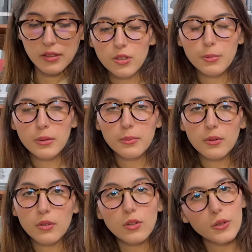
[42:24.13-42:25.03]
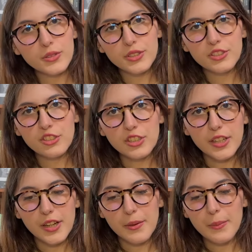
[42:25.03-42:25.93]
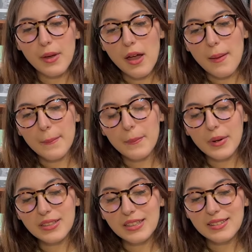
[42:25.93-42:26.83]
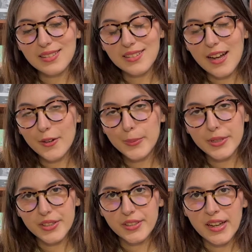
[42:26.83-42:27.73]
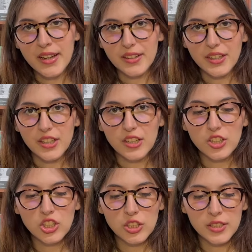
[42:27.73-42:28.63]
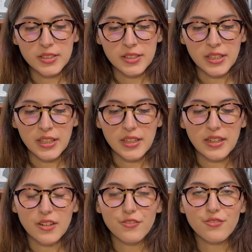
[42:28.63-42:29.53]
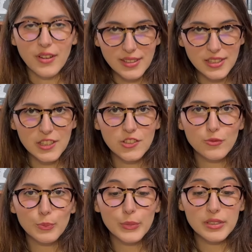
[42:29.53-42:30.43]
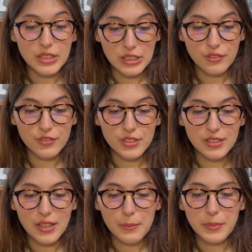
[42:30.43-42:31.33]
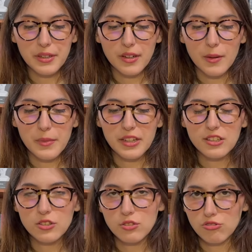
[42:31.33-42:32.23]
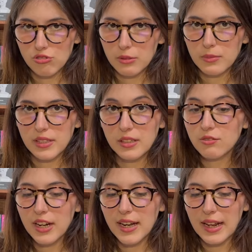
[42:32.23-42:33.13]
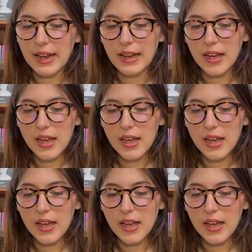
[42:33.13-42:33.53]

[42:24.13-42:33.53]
The people closest to him, Bunny's loud personality, gluttony, and offensive beliefs become extremely grating.